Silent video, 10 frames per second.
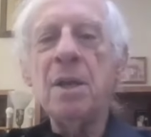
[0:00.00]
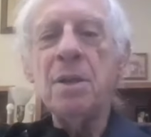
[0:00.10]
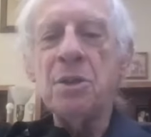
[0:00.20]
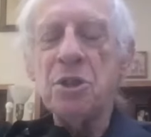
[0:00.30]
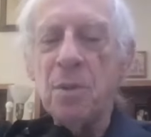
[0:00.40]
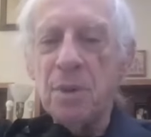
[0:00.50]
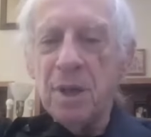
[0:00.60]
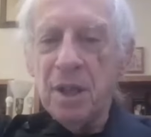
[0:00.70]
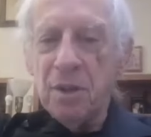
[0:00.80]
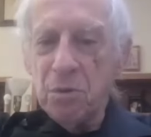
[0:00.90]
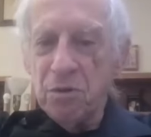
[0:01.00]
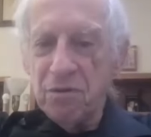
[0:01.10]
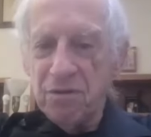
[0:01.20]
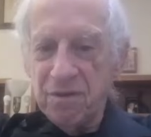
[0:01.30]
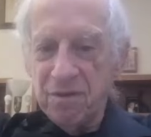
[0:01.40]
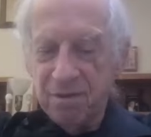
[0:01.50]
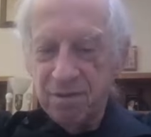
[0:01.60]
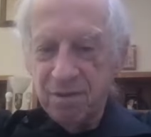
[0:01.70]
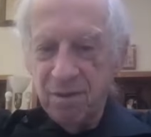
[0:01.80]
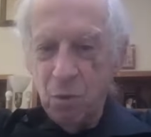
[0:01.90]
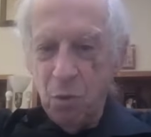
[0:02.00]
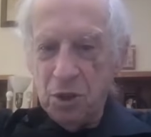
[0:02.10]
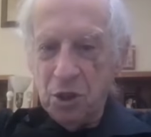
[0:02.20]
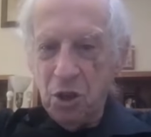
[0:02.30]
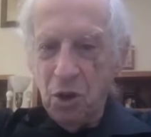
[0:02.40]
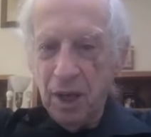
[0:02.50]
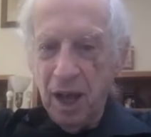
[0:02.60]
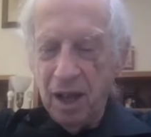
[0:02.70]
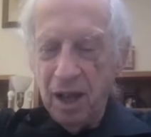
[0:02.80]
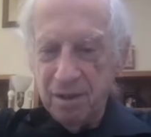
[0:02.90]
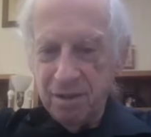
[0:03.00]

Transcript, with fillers: There's someone on the roof. What's going on?